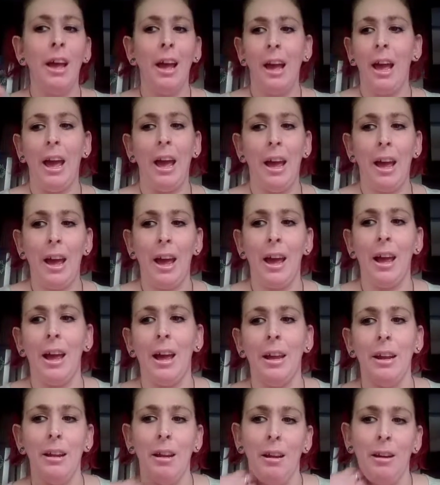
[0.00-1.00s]

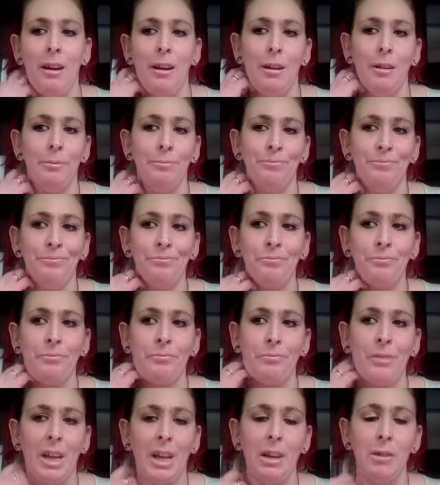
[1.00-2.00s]
and
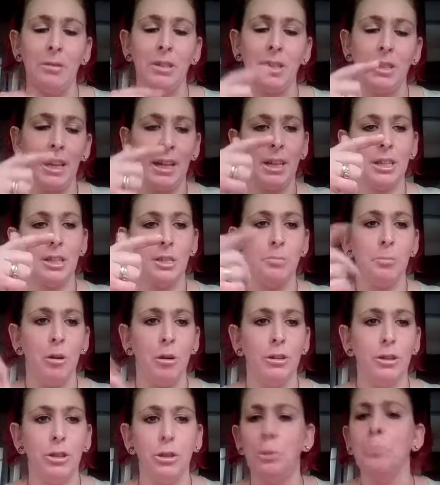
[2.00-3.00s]
it was like a
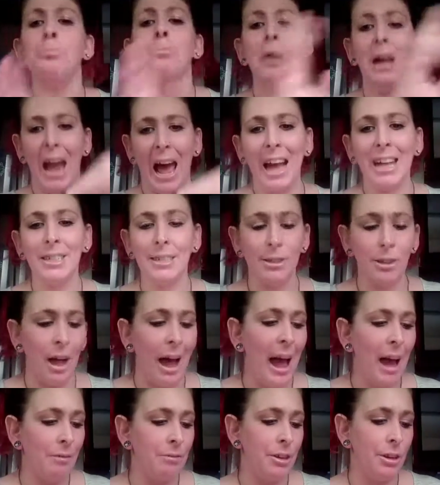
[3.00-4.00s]
small tube, but I still
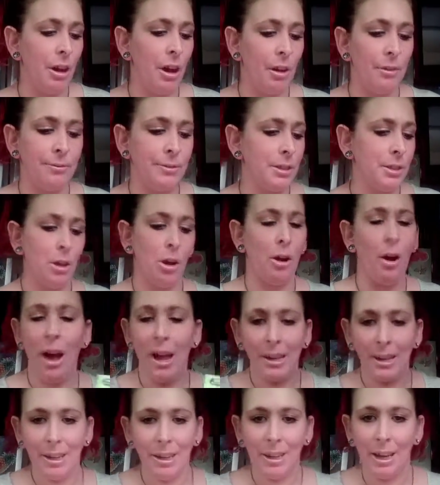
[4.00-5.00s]
have enough, so
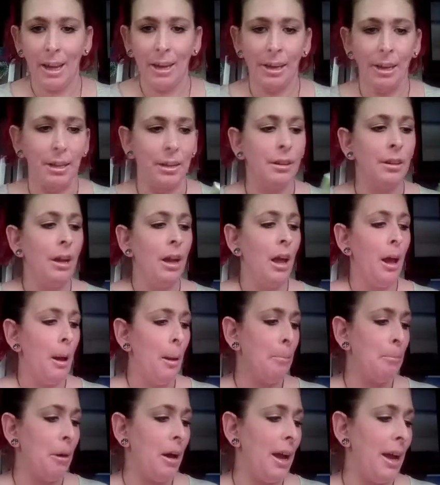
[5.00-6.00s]
I didn't get it.
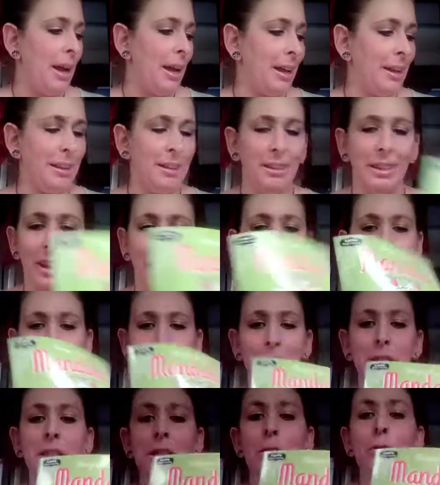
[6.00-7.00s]
But yeah,
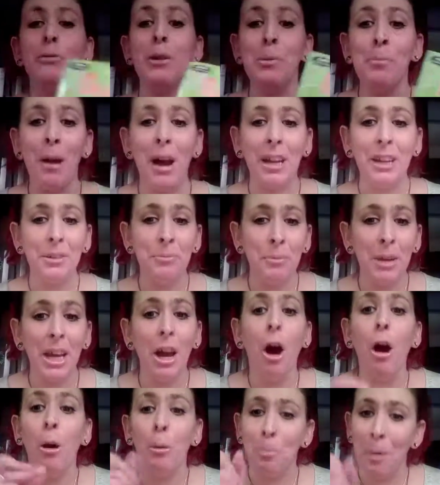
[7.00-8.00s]
this reminded me,
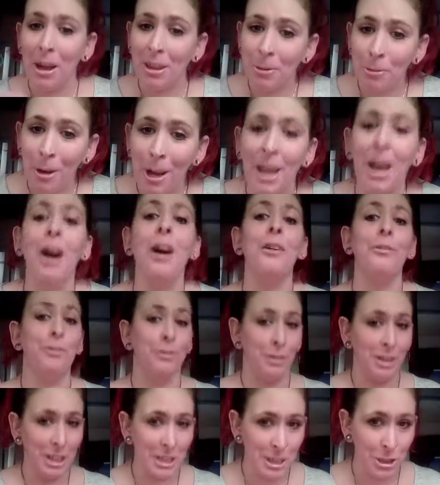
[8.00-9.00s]
oh, by the way, of
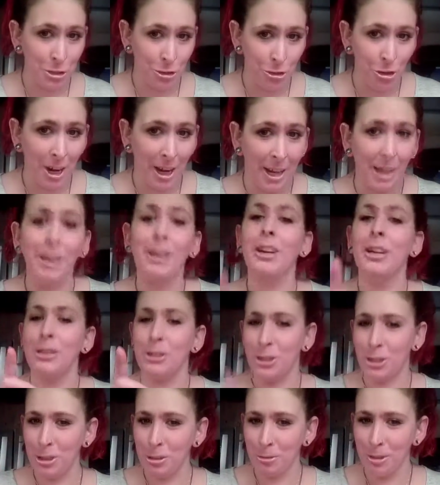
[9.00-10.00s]
Liz Drake, because
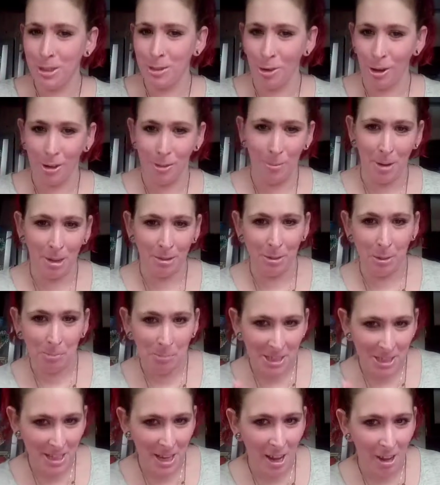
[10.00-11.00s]
she was talking about the
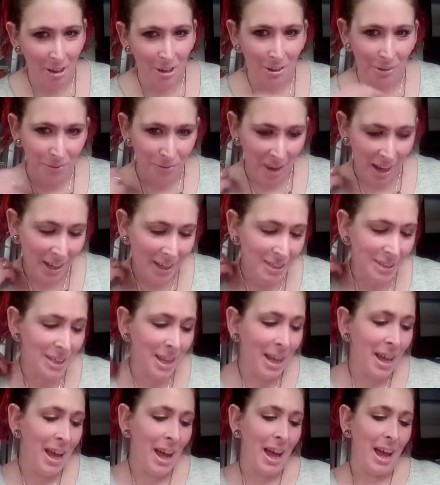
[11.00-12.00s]
mandala effect
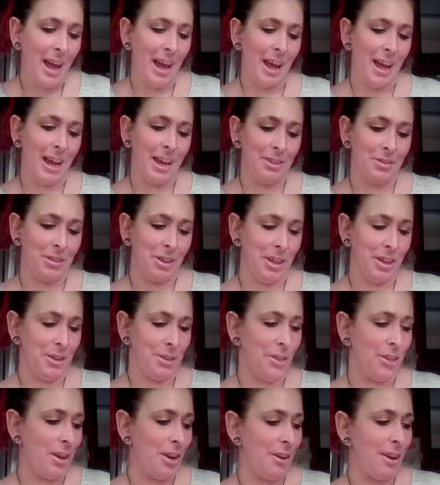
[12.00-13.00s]
and the
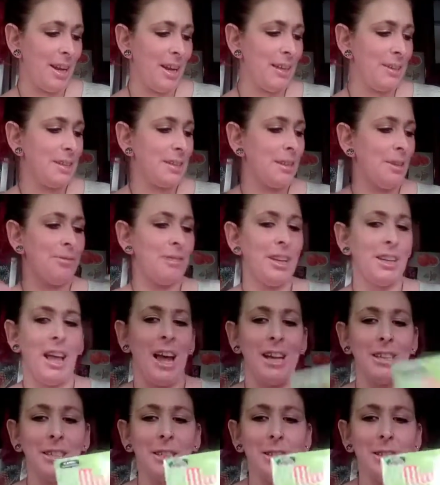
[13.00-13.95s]
theory and stuff like that.